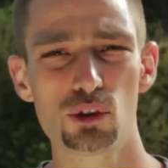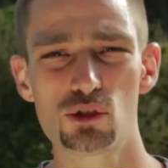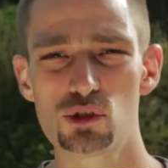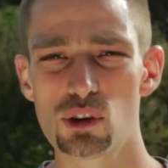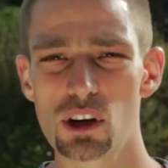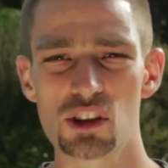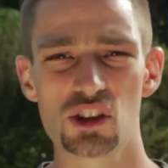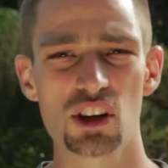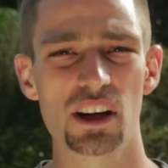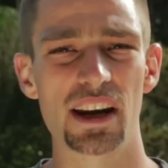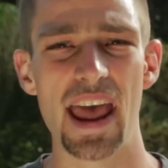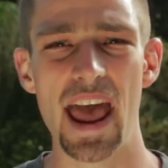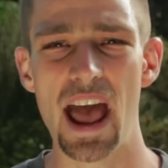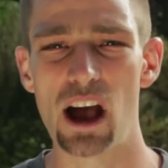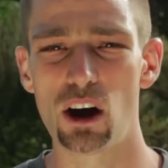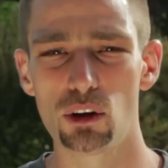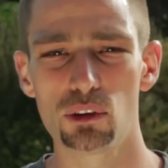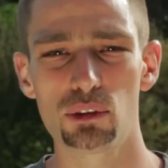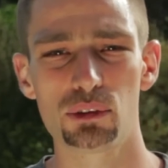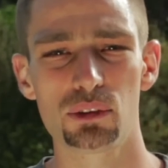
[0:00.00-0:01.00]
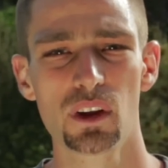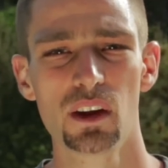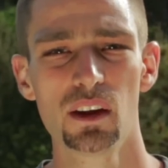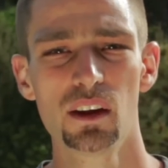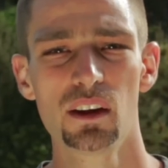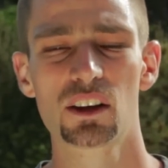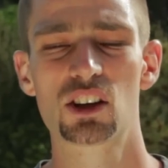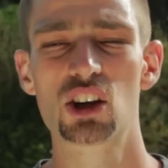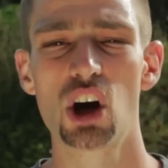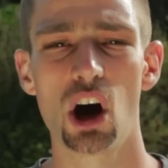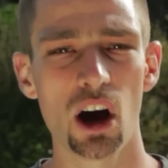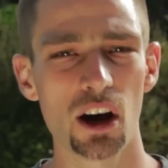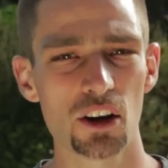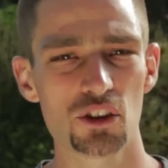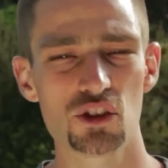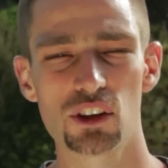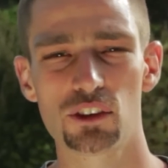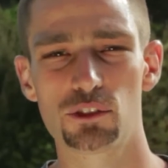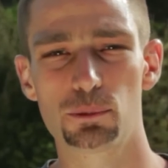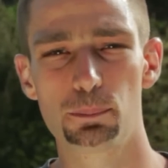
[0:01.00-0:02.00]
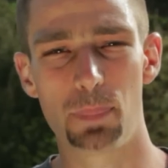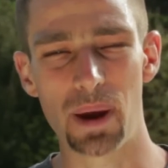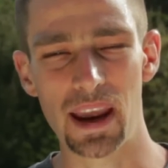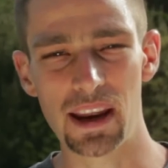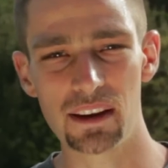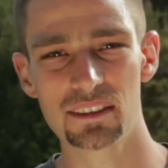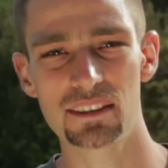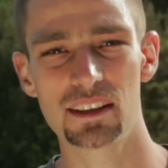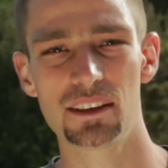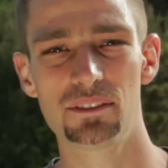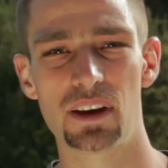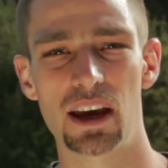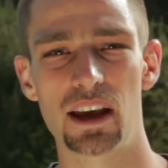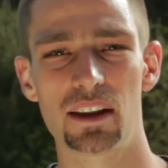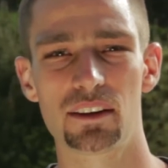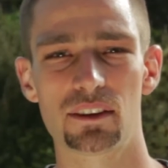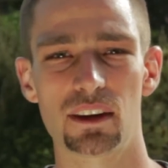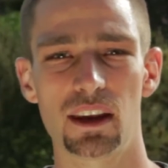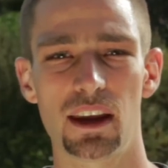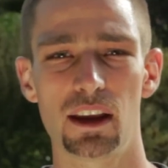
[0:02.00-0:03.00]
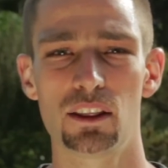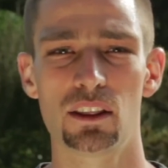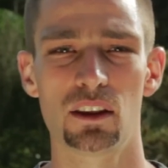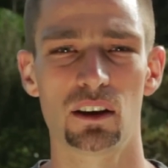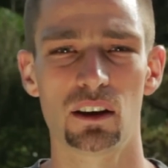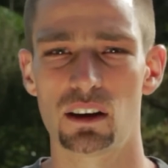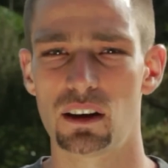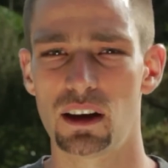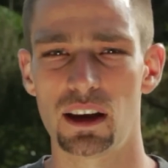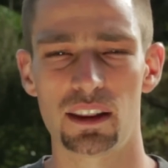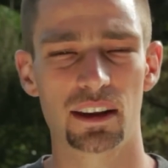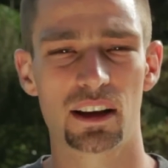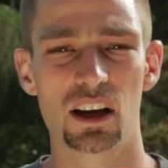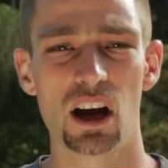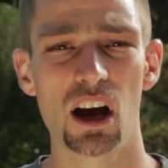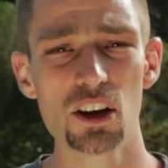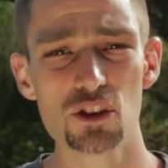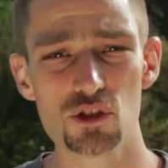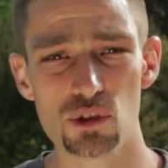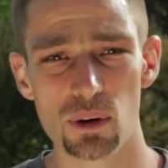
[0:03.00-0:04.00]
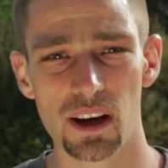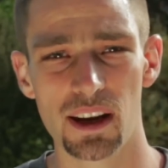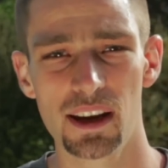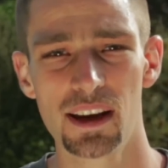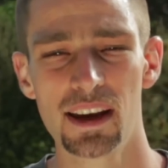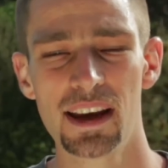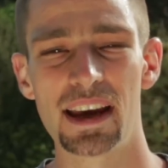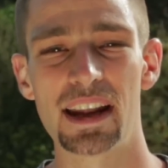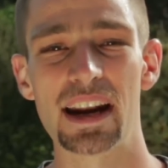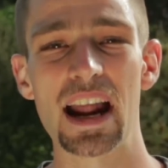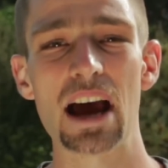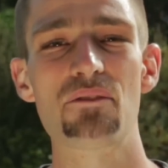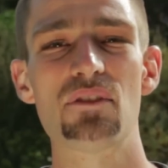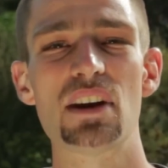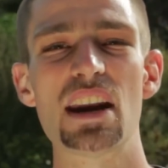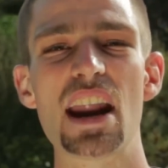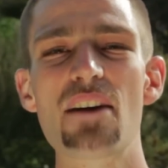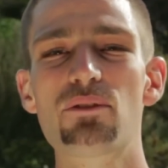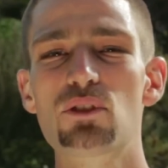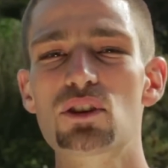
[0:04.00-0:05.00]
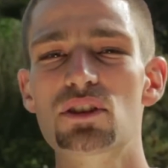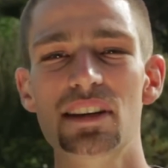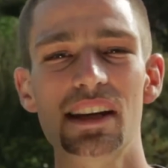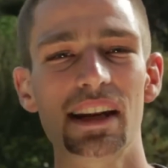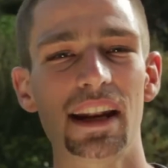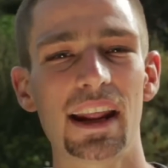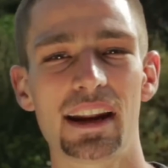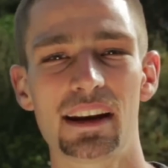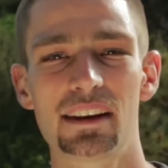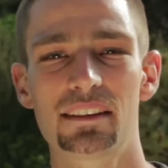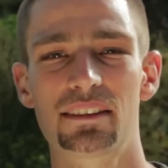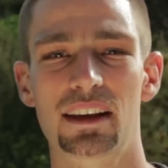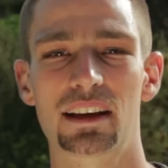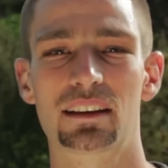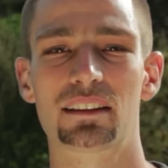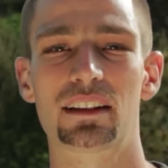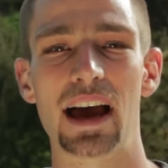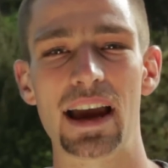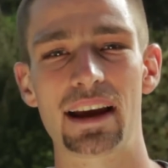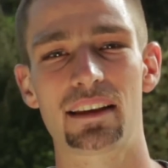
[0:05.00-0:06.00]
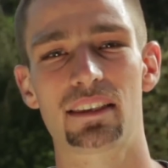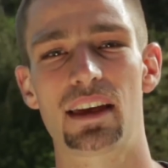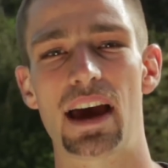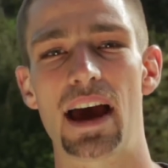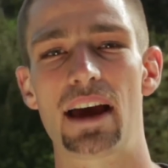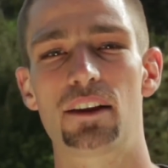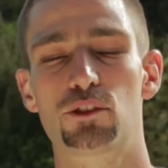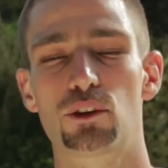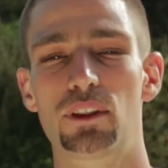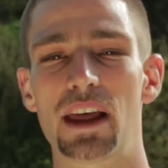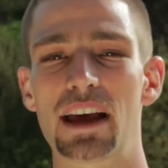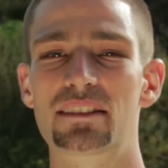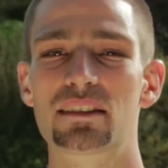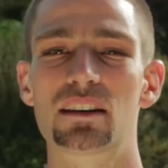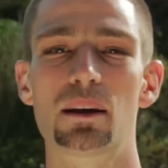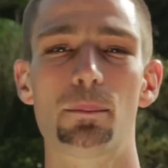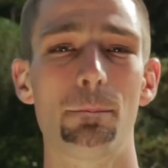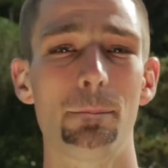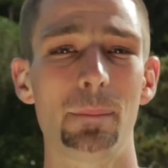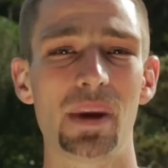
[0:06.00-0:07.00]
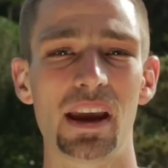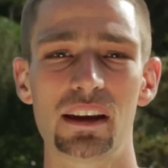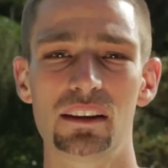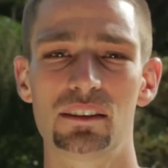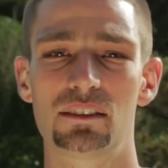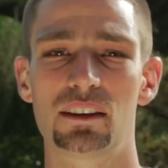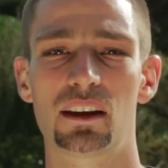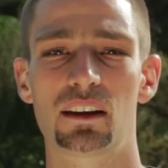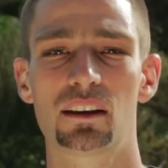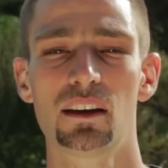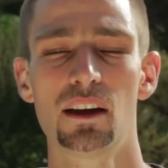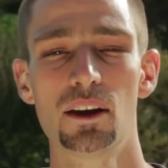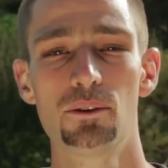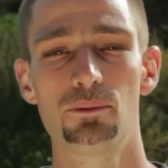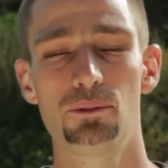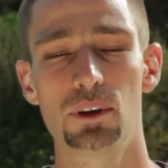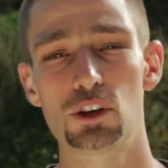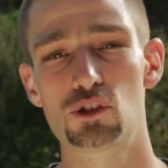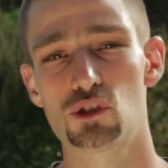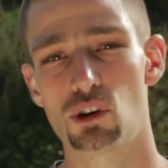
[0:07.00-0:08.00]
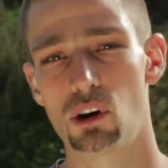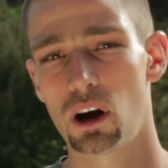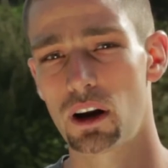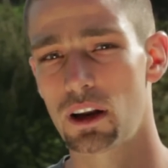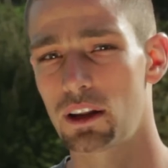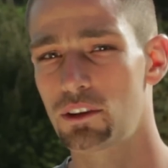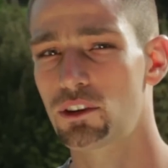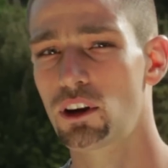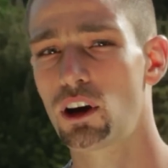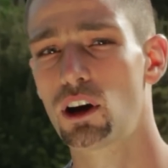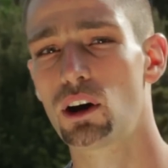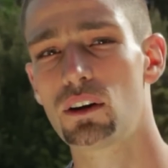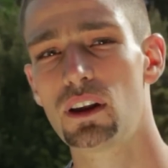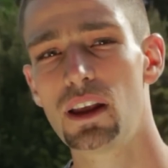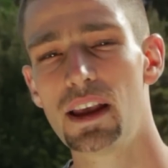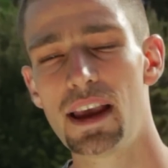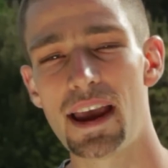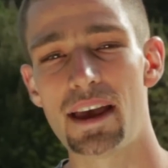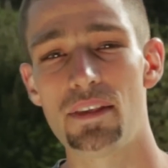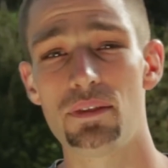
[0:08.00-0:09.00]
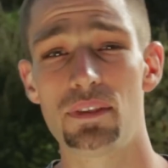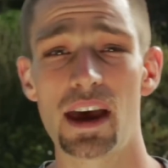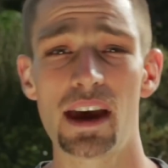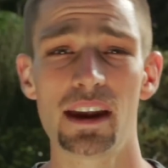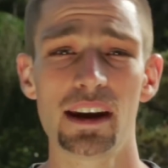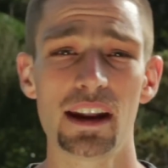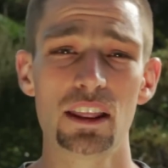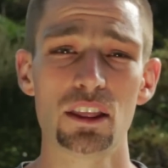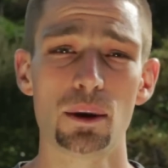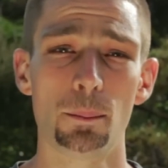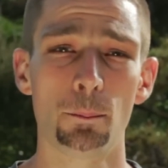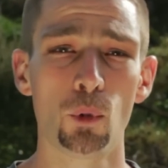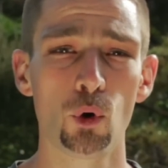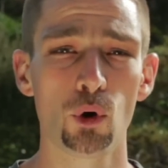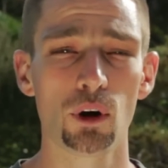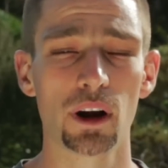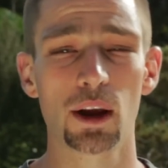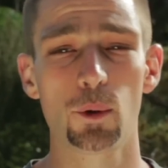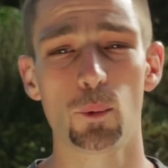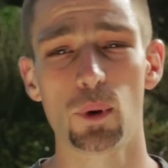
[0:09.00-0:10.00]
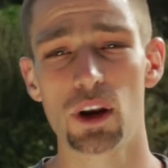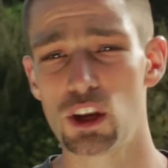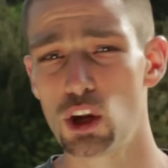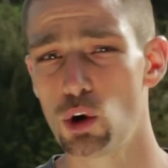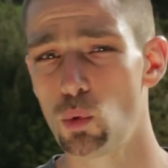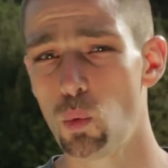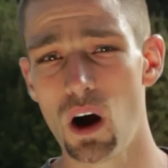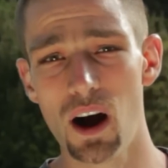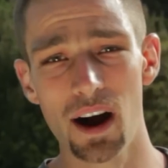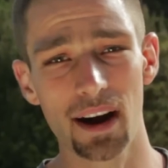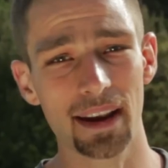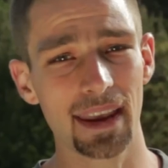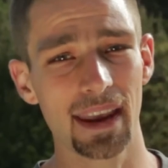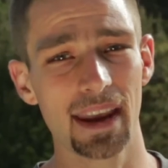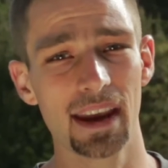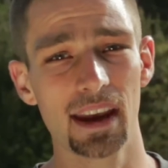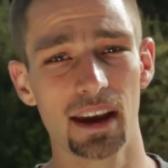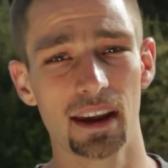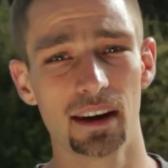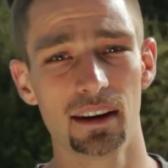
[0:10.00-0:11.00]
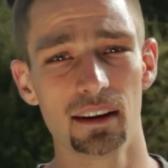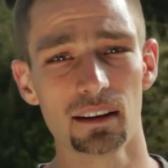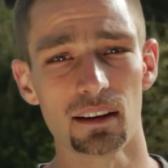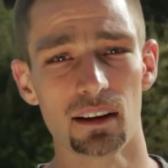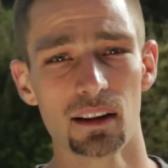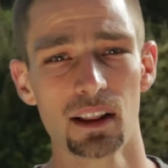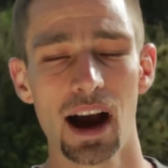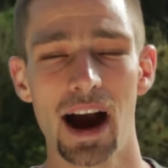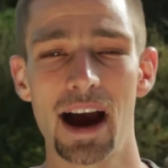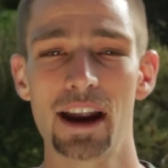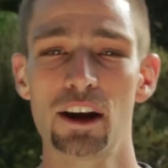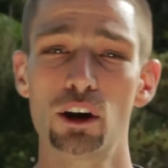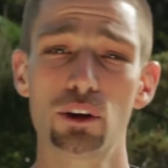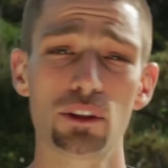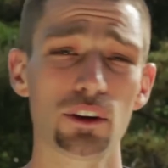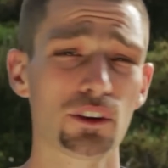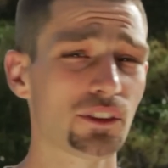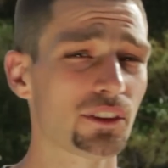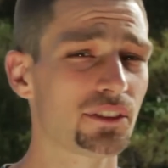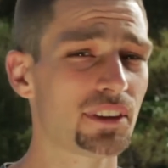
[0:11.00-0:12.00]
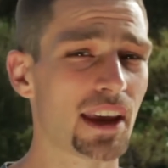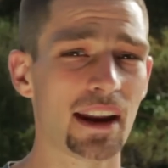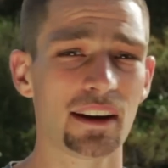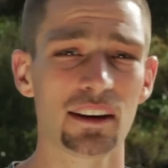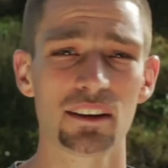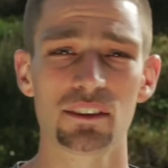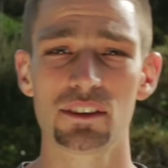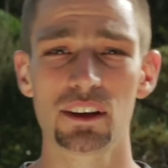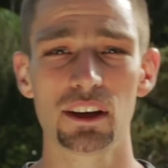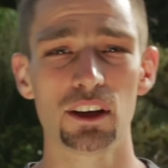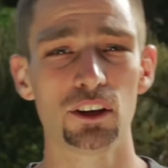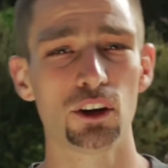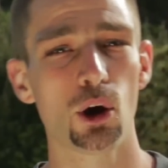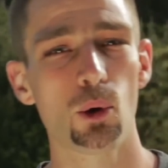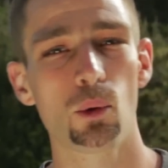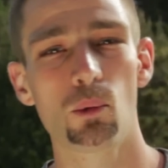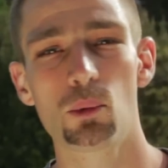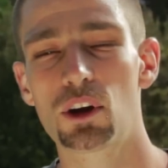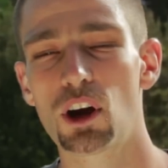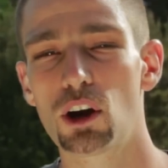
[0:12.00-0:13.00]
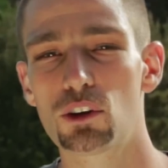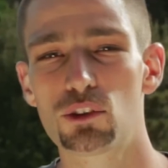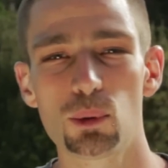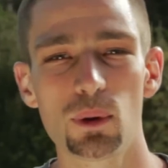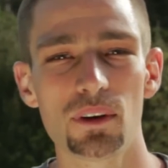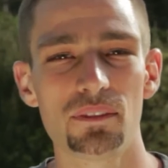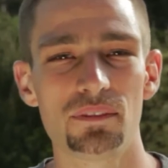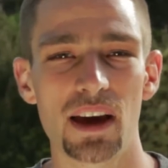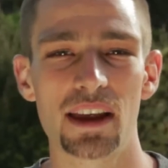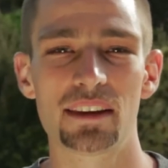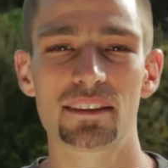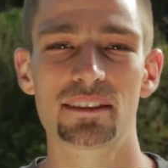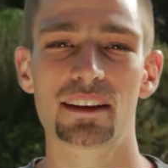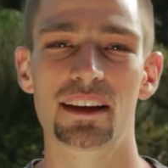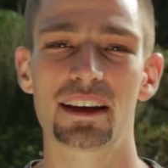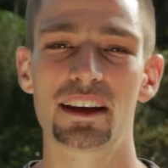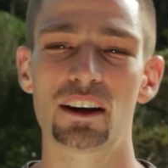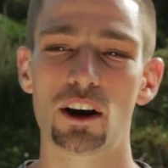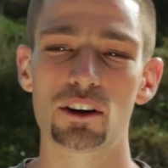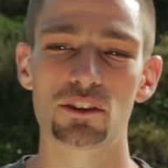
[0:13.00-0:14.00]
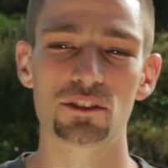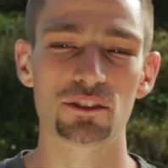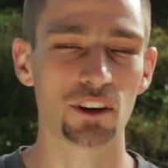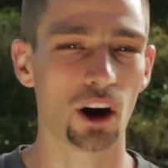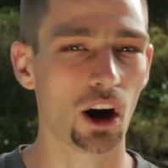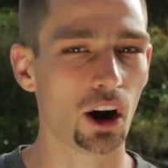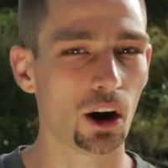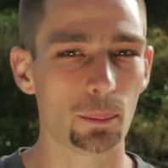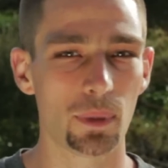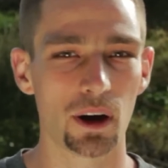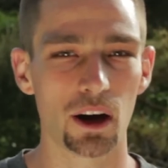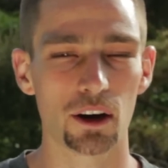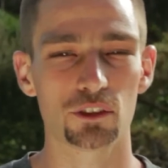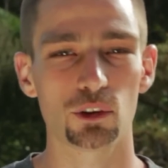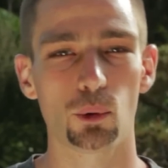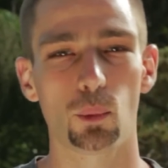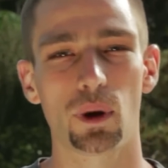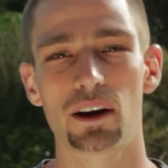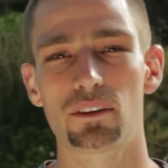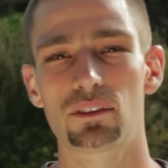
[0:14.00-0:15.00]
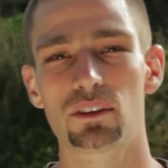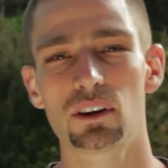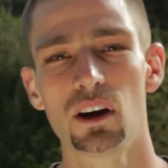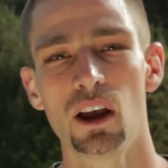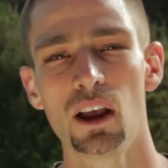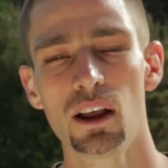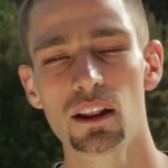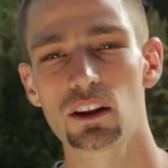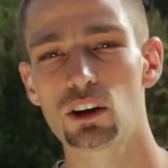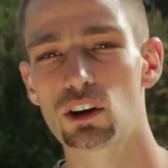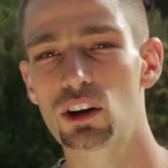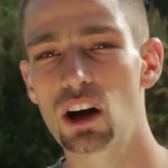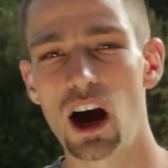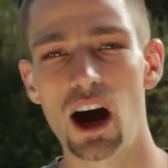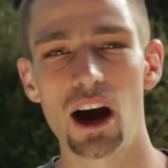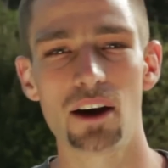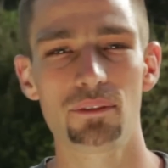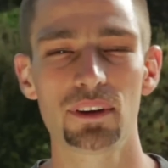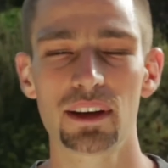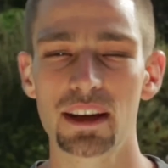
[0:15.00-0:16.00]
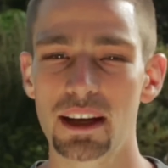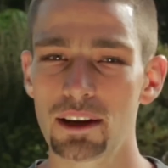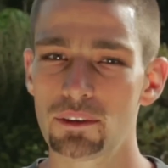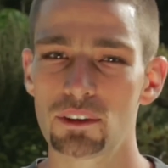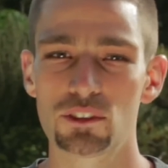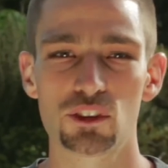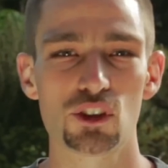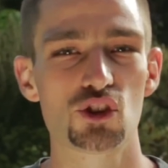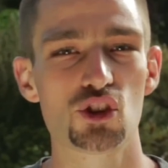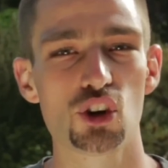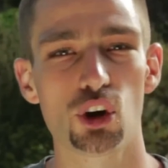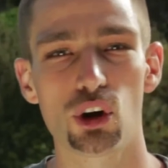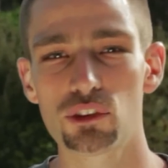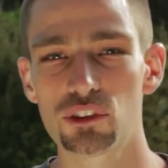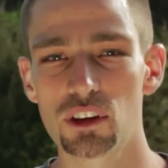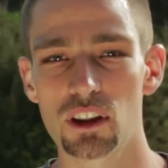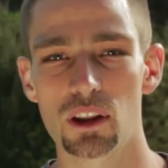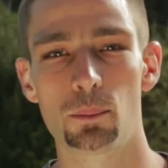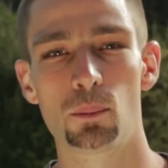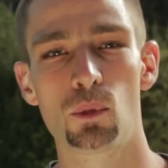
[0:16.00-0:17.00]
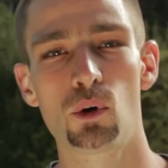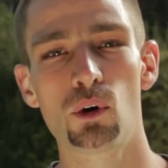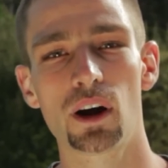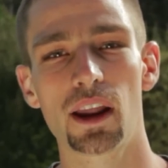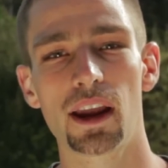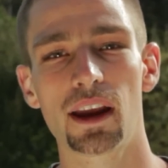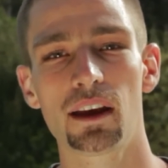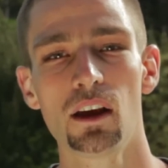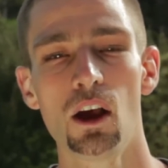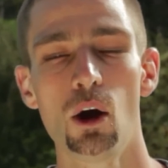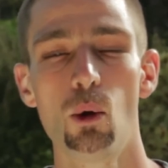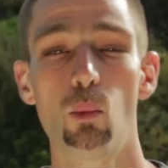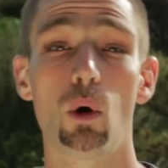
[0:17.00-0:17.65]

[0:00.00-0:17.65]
nutrition, health, conscious based events in the in the country and I've never seen anything like that so that's an amazing feature on its own and then in the morning when you walk in I know there's a tendency, you know, when we go to events to get our Starbucks or whatever little coffee to give us a jolt in the morning,